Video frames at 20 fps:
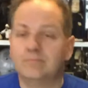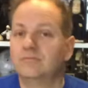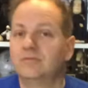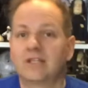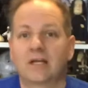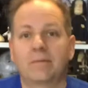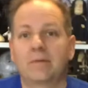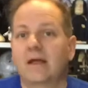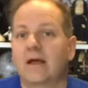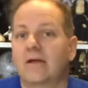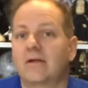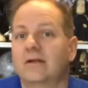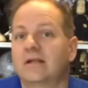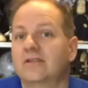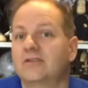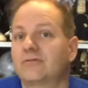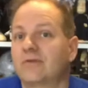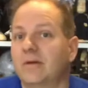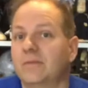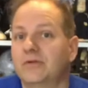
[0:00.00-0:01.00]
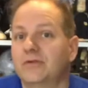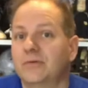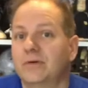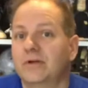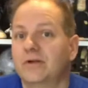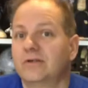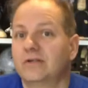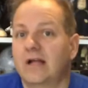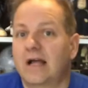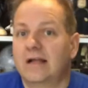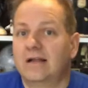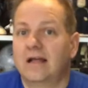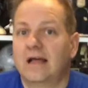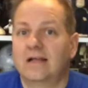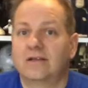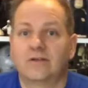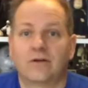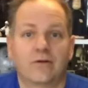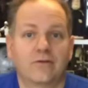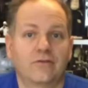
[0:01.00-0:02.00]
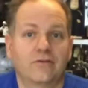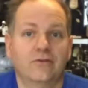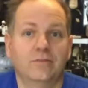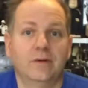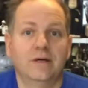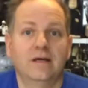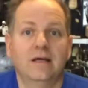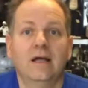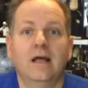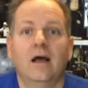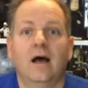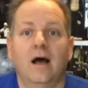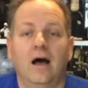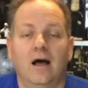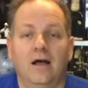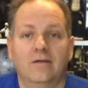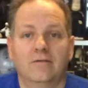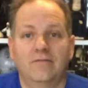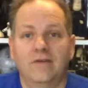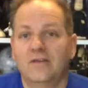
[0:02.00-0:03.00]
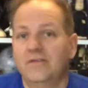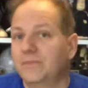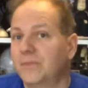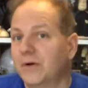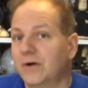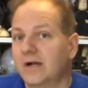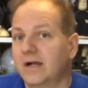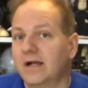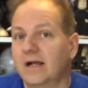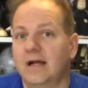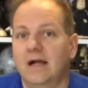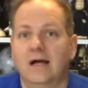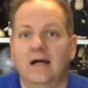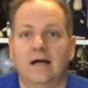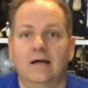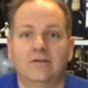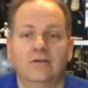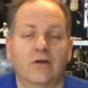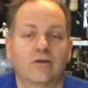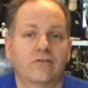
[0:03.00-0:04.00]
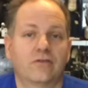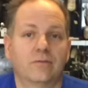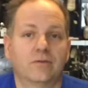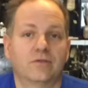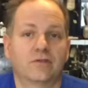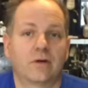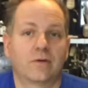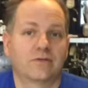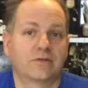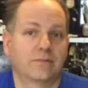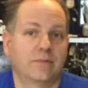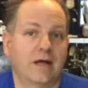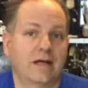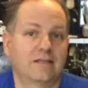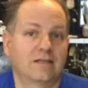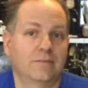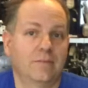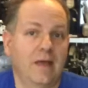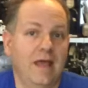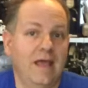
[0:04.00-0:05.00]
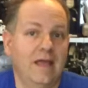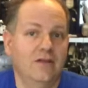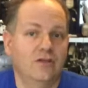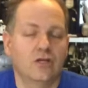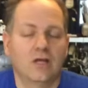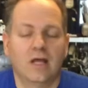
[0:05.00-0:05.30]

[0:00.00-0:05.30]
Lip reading: Check me out on Instagram and Twitter, at Darth Tuba, on Facebook, Darth Tuba Star Wars Unboxing page,